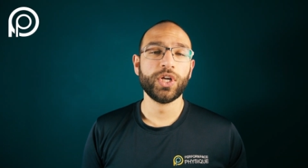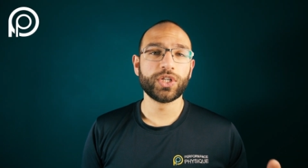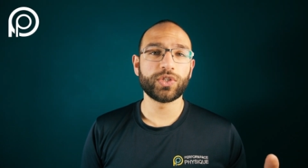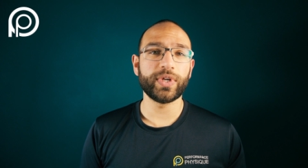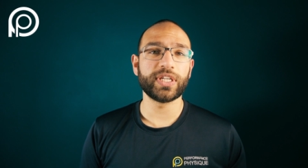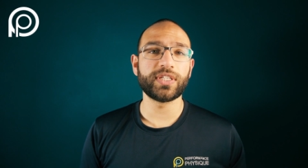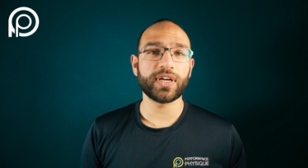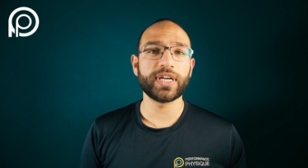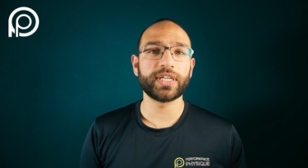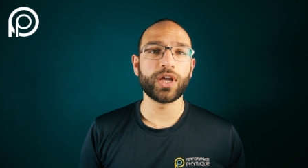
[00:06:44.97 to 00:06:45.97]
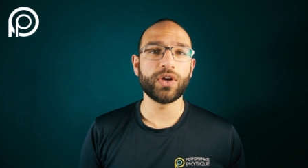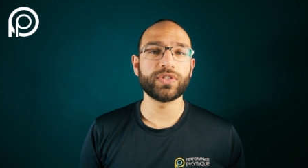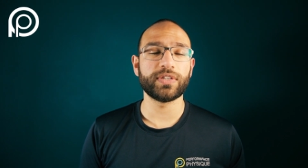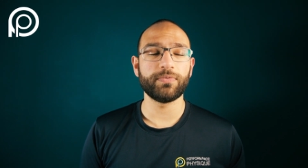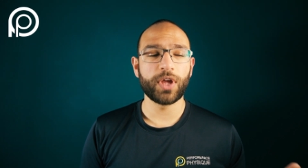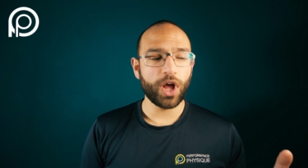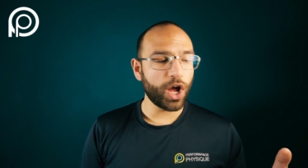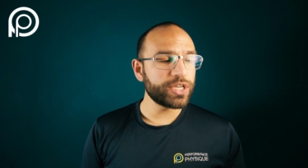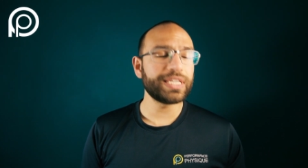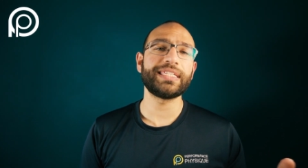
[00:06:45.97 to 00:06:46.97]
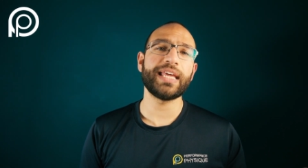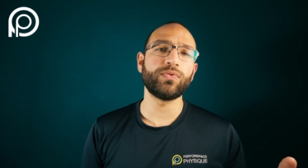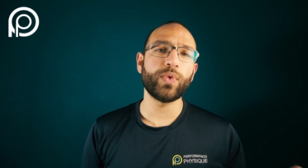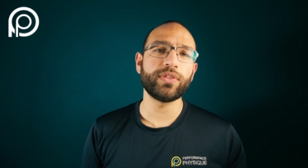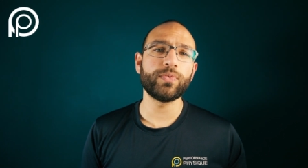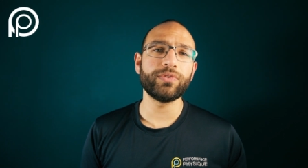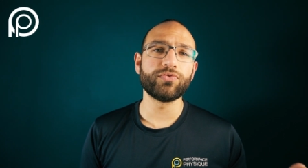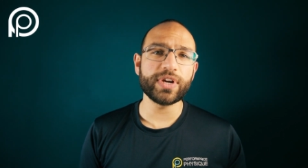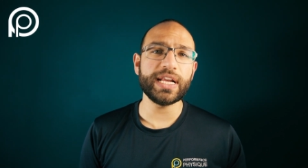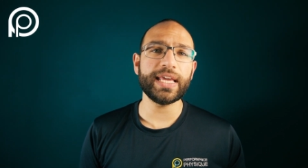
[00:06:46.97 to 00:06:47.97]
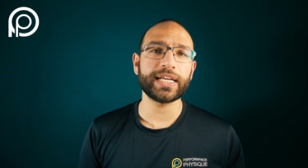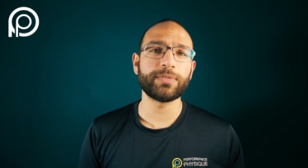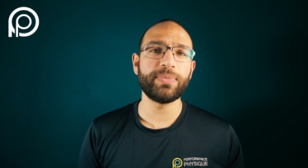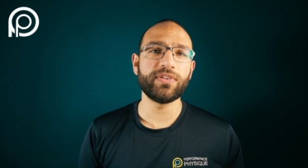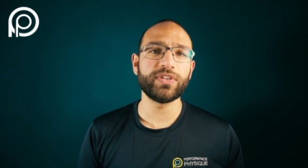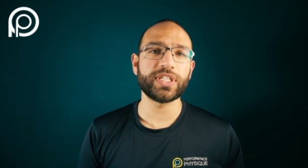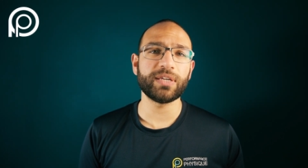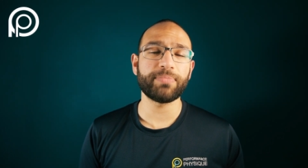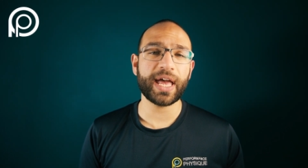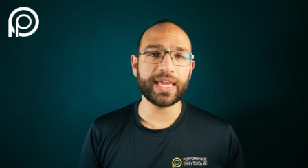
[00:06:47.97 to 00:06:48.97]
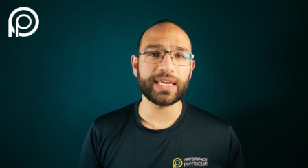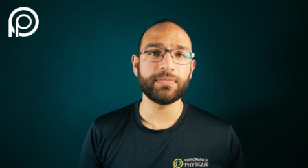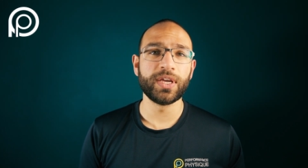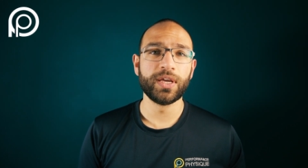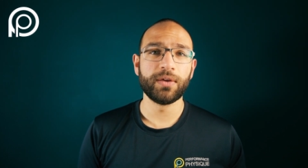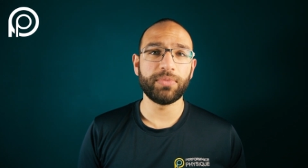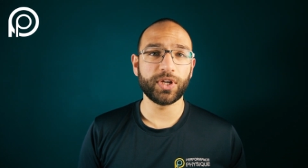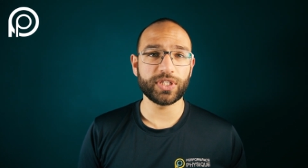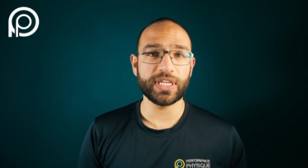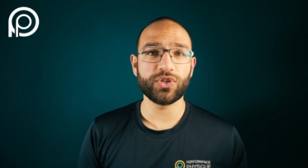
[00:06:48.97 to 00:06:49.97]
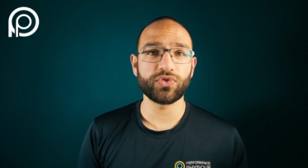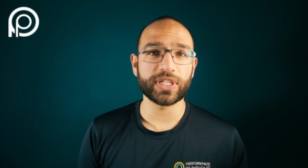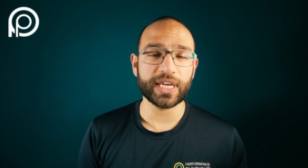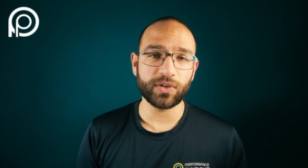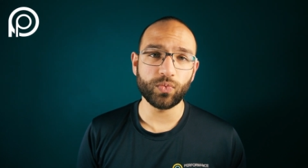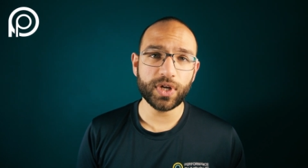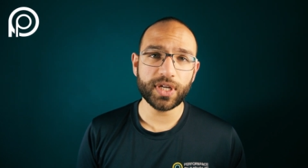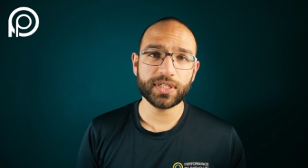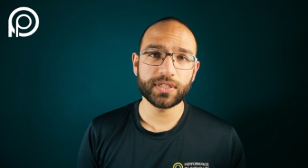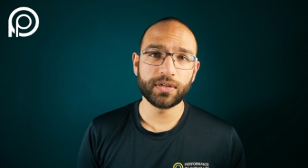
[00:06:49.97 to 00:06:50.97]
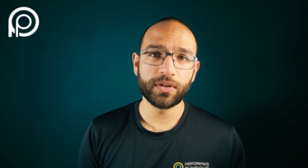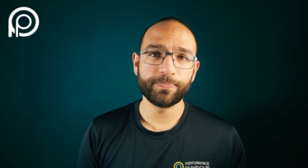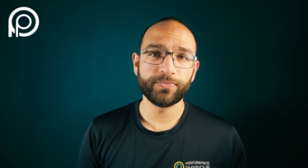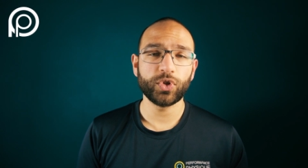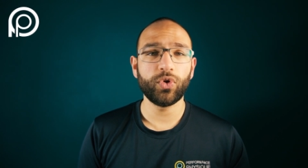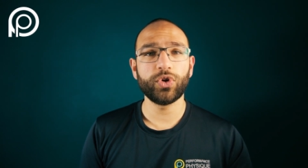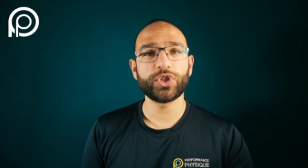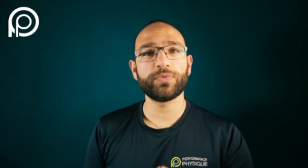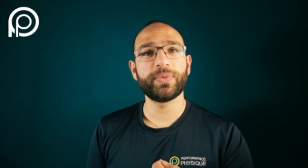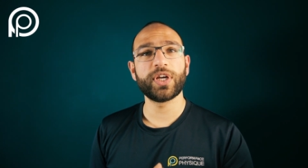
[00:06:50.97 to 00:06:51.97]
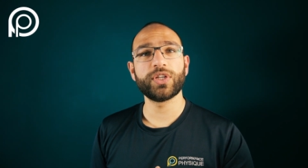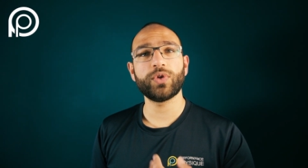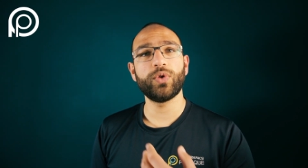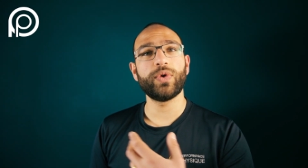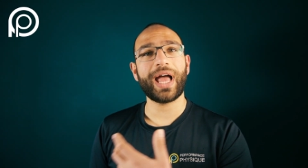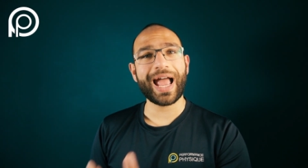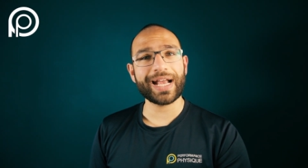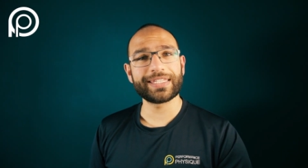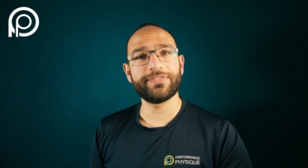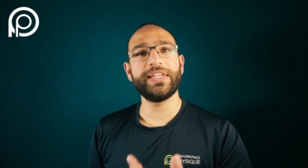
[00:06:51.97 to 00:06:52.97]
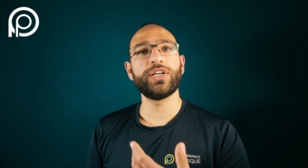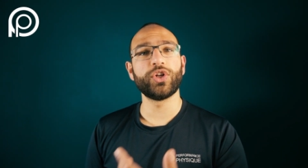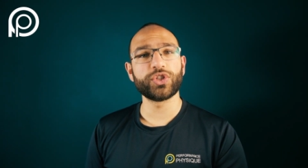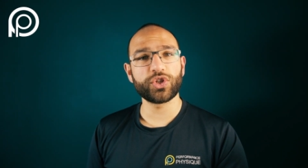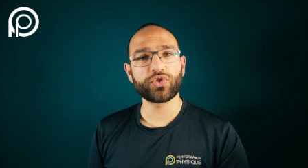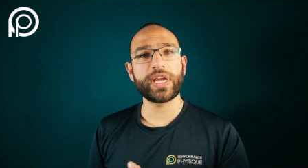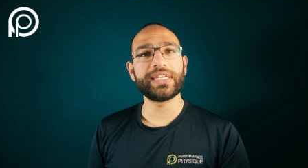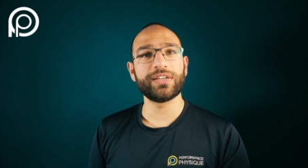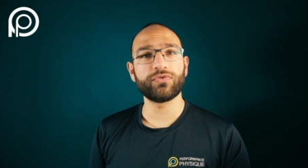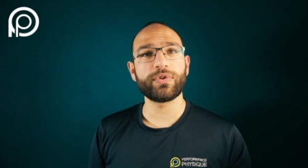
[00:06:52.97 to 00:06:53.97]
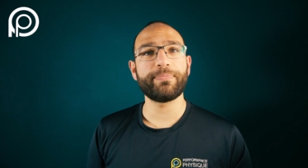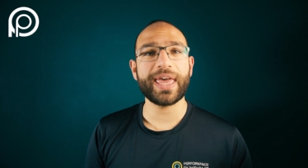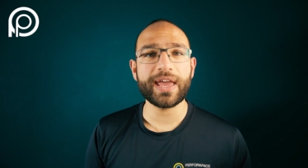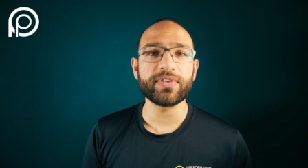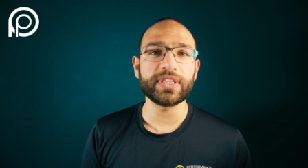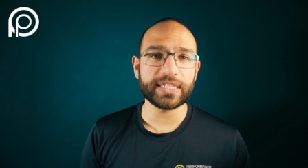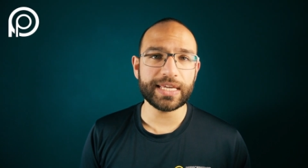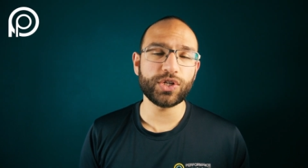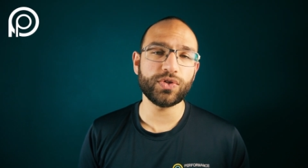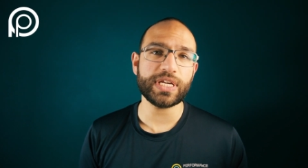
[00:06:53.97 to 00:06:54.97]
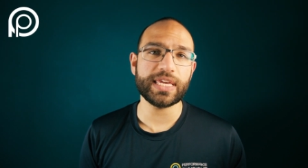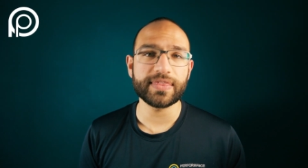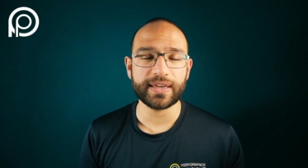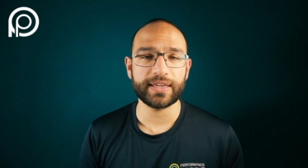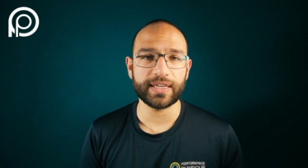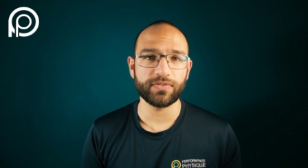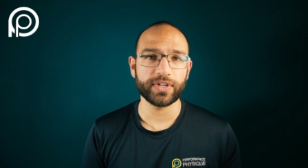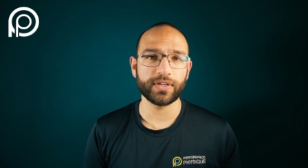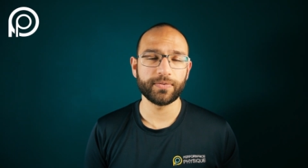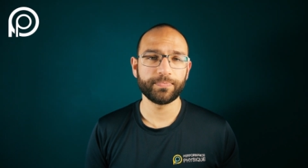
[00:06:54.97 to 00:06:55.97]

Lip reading: so we can diagnose and understand whether we're really experiencing pain because the injury is getting worse or just because we're actively concentrating on repairing the tissues in that area.